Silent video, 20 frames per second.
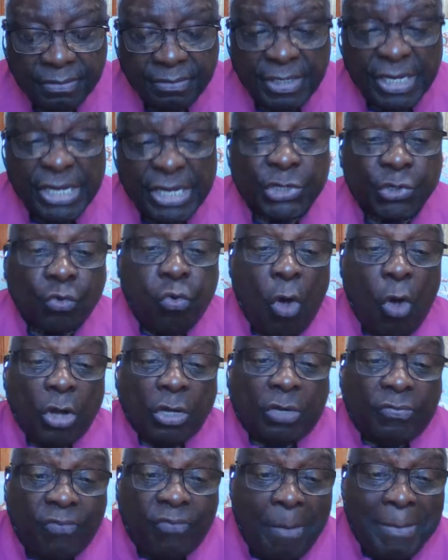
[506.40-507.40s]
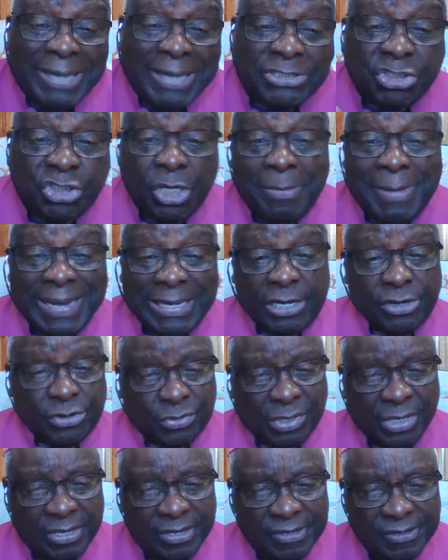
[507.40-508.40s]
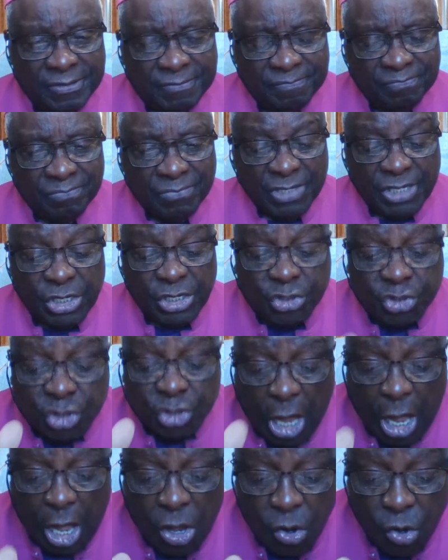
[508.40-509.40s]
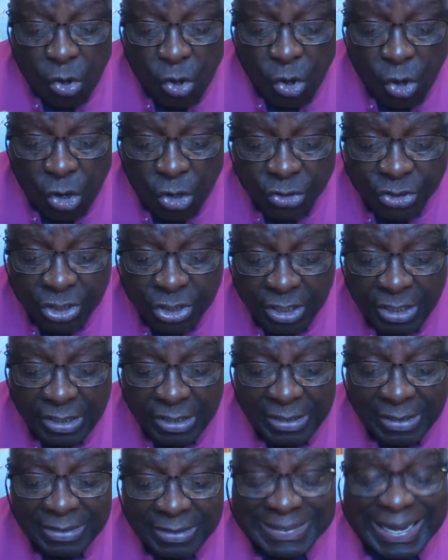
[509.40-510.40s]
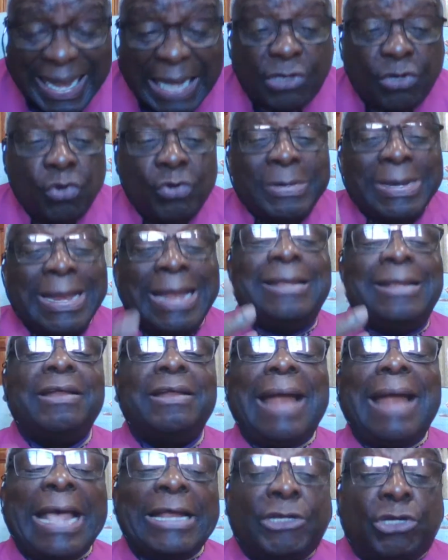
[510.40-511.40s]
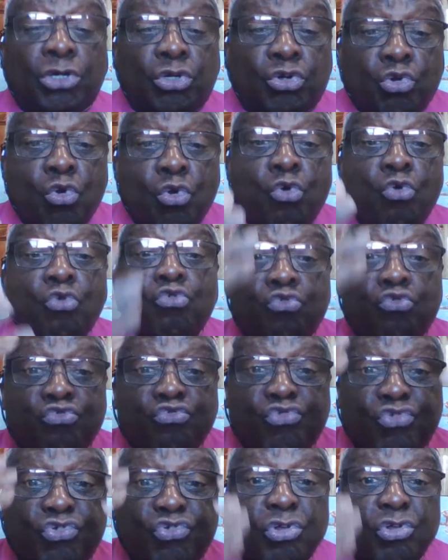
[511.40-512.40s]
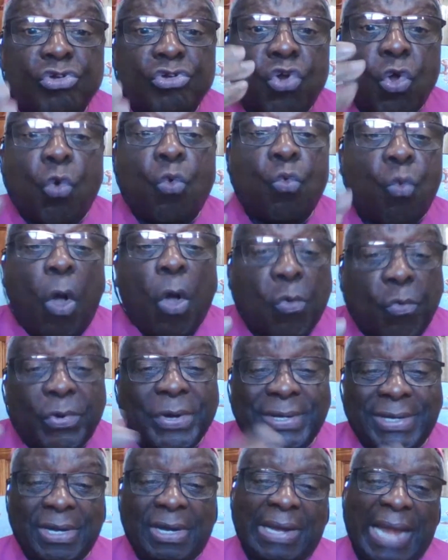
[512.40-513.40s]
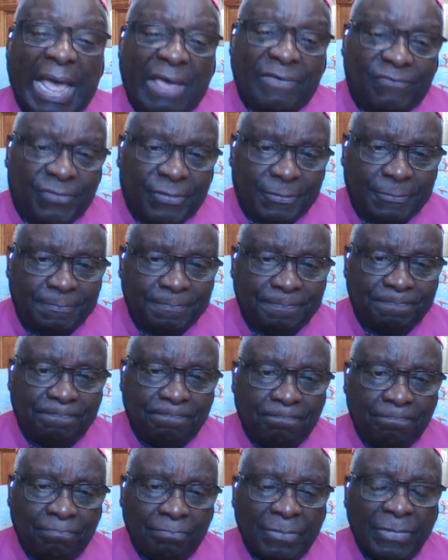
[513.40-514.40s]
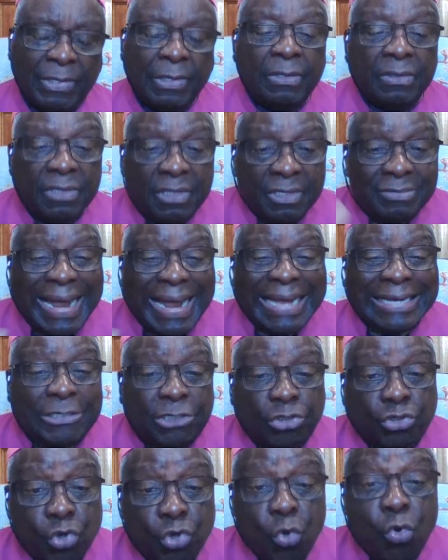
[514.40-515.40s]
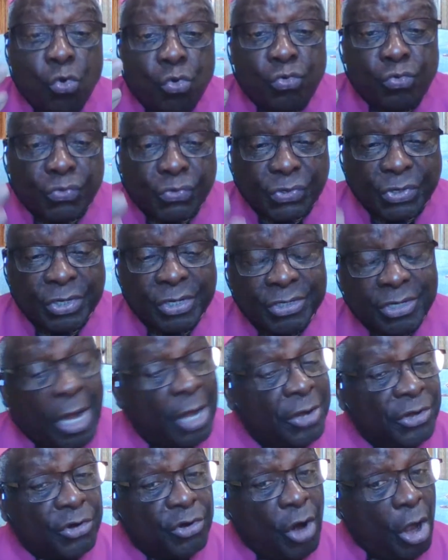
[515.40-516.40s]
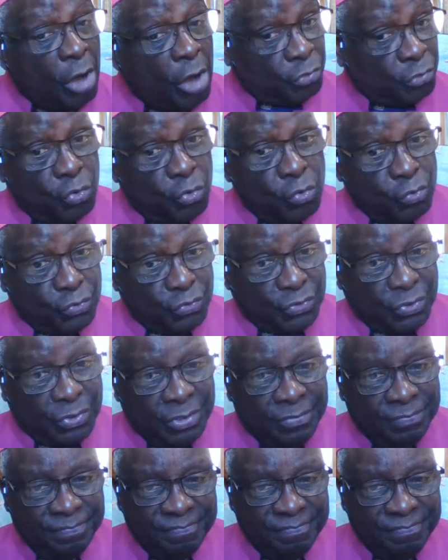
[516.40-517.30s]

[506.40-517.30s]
This quote from Archimedes, it shows that you need the right tools to work with in life. The right tools, not the wrong tools.